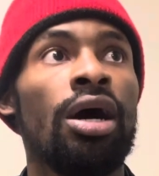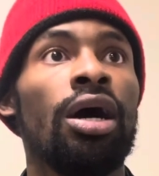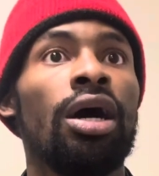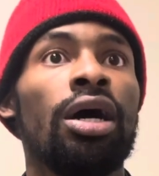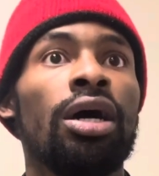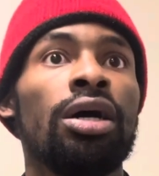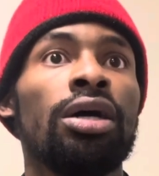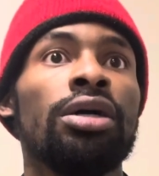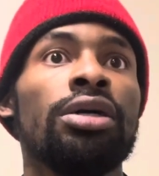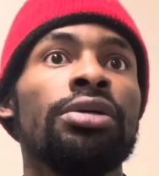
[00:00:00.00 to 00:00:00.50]

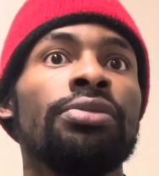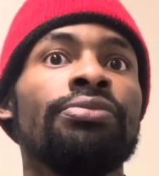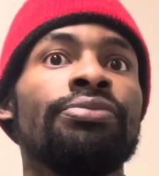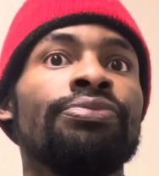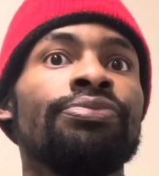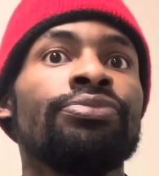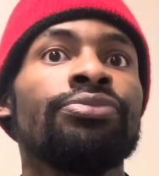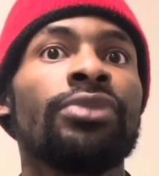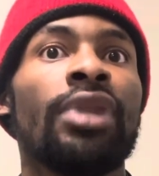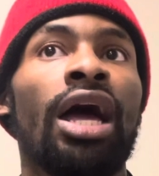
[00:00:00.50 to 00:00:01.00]

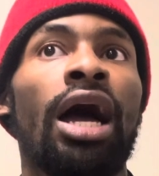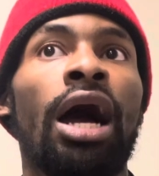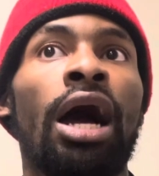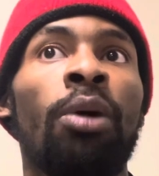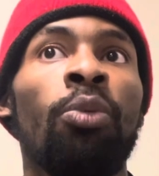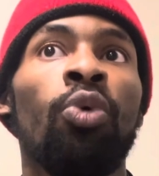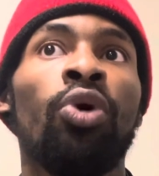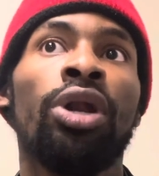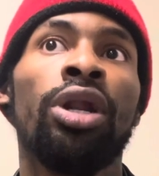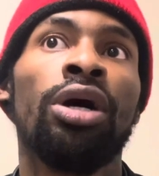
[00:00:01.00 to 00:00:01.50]
I
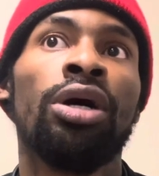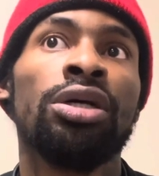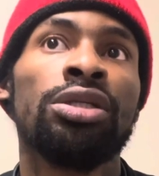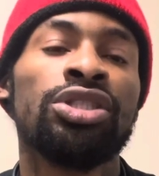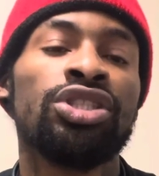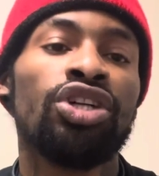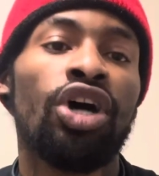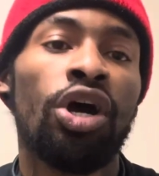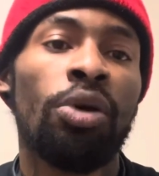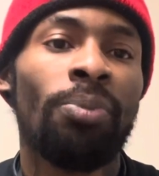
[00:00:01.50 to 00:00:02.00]
want to
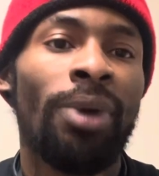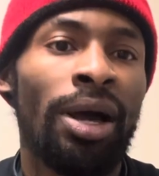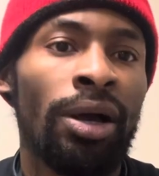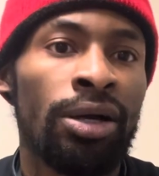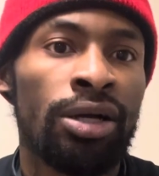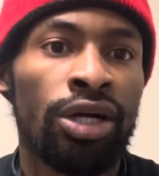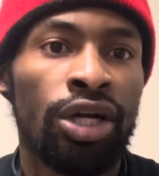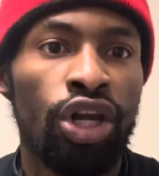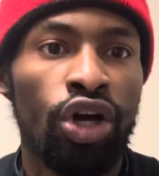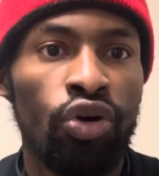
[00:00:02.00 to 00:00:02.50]
start my
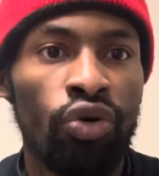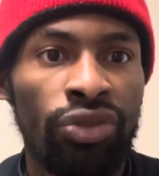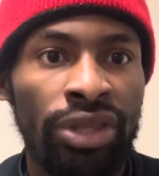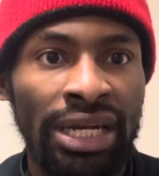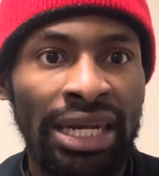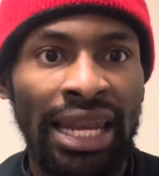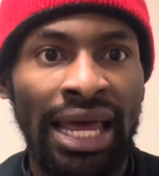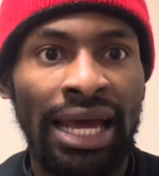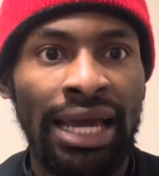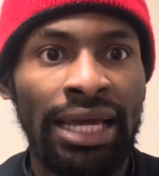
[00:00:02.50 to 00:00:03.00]
clothing
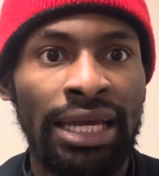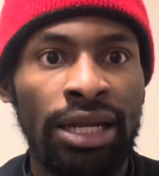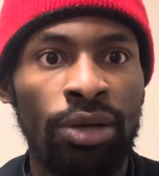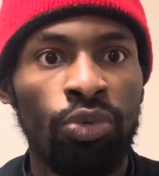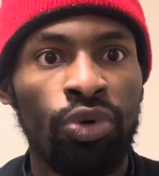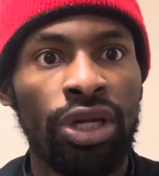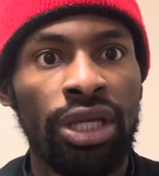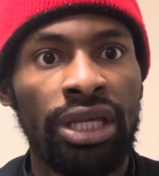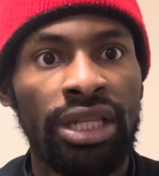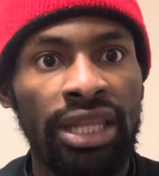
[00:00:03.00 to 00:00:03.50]
line. I
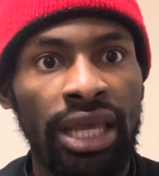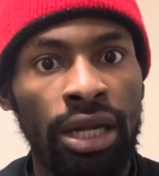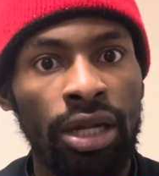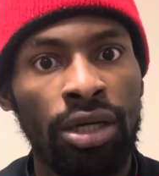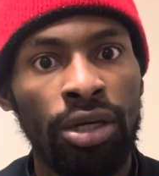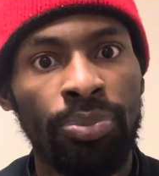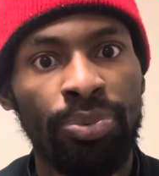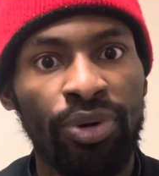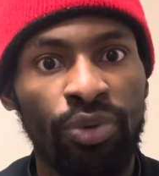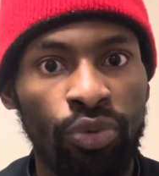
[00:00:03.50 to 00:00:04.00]
want to get that
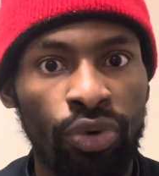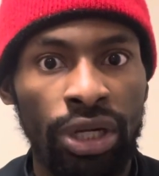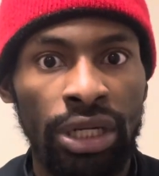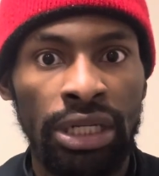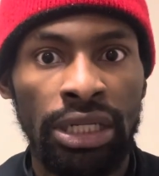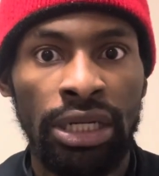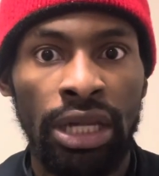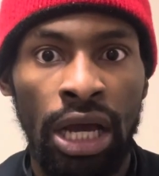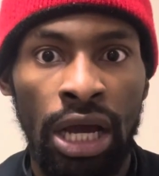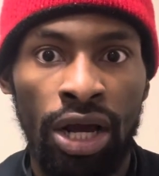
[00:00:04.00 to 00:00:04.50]
up and
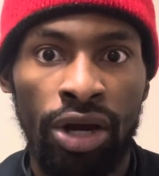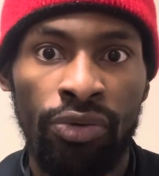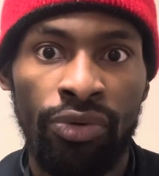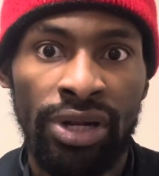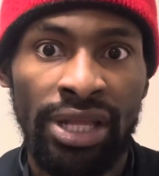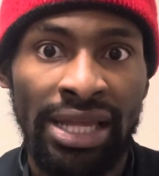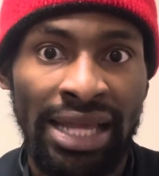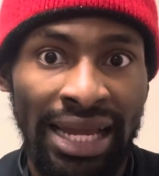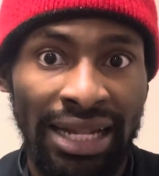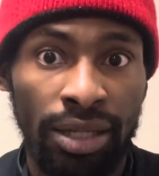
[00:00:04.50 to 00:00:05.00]
running. I
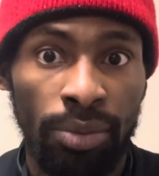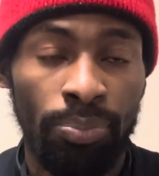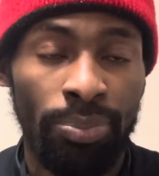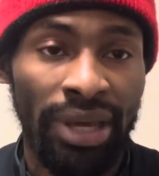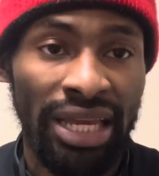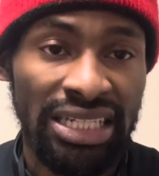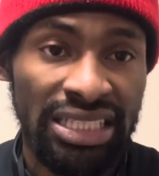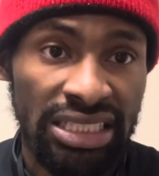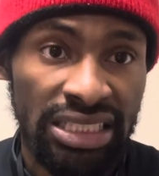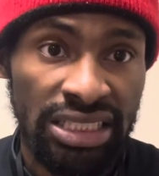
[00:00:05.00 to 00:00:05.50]
already got the
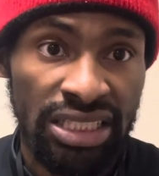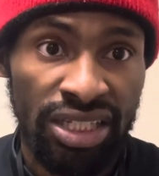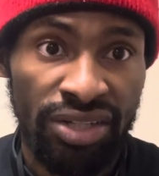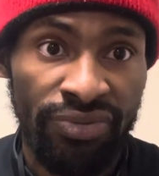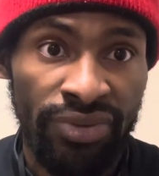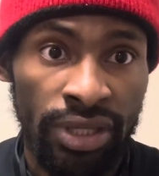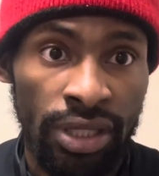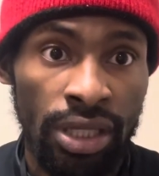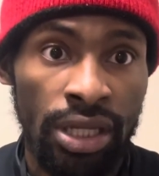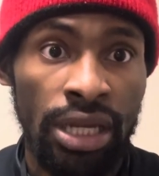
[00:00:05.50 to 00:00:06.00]
basis
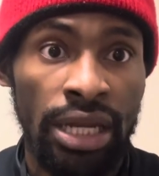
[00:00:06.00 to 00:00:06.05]
of it